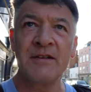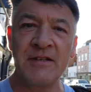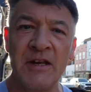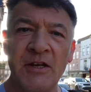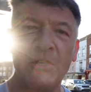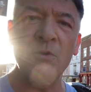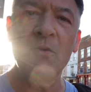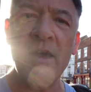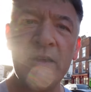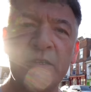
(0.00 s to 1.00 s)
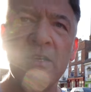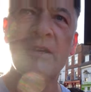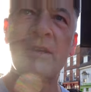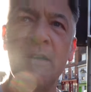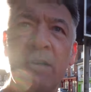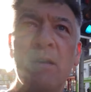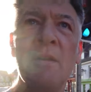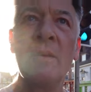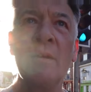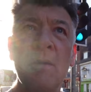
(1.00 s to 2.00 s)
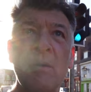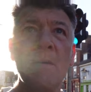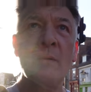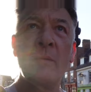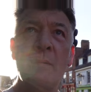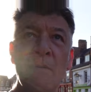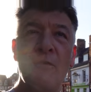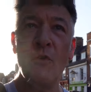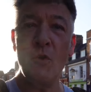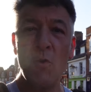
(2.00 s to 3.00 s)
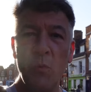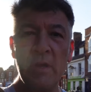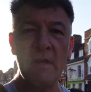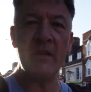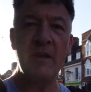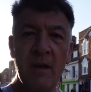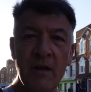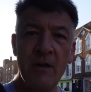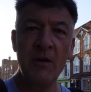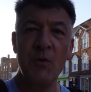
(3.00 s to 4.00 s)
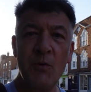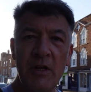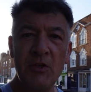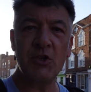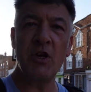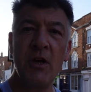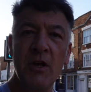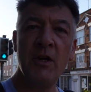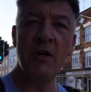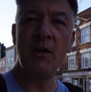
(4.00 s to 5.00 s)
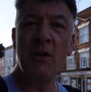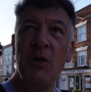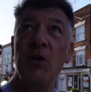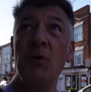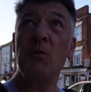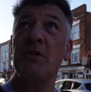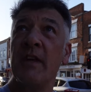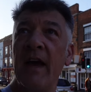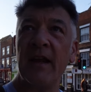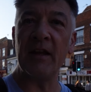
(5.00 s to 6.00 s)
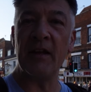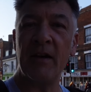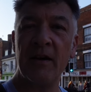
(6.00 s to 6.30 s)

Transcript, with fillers: taking a right before we reach Hughes Alley